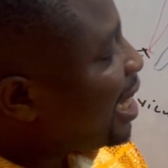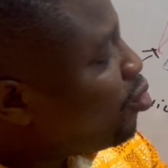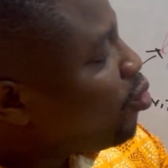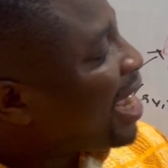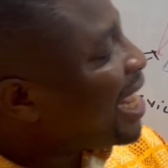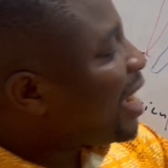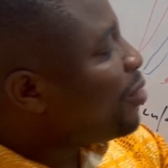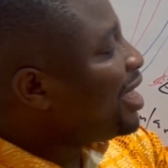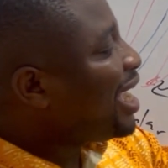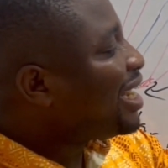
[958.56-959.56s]
And why
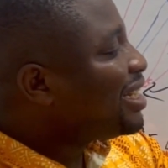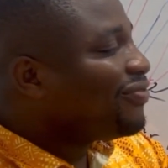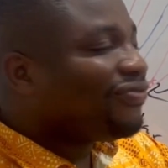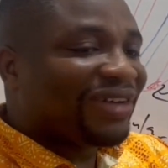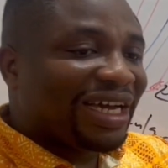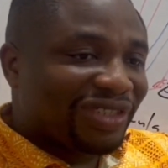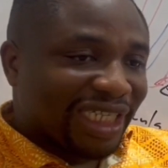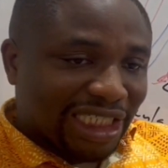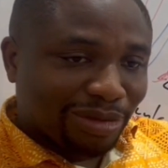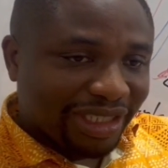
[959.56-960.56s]
are we adding 5
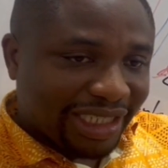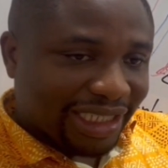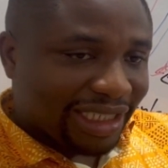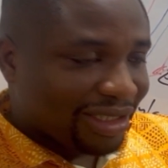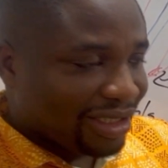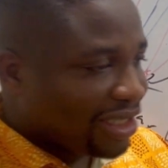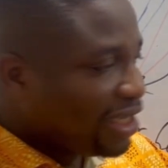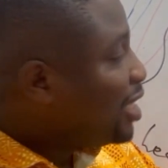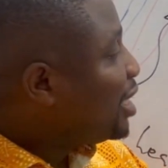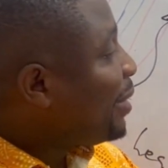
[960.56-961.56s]
centimeters?
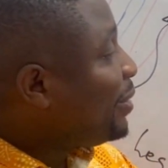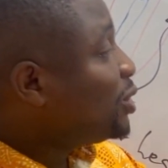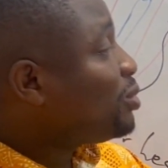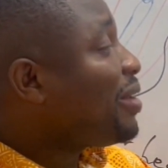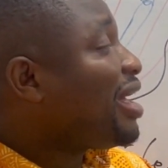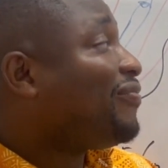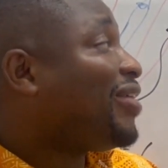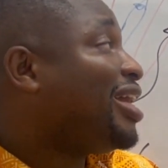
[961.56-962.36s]
The reason why